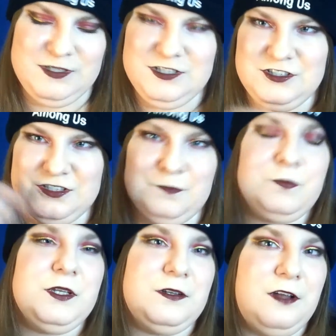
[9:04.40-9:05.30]
just a
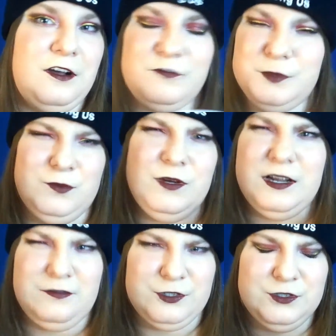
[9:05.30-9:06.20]
peel off, but
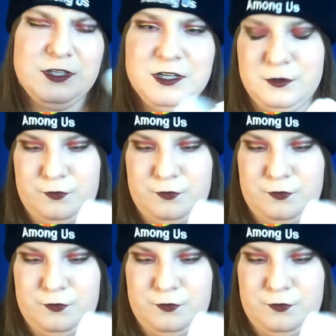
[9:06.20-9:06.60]
whatever. We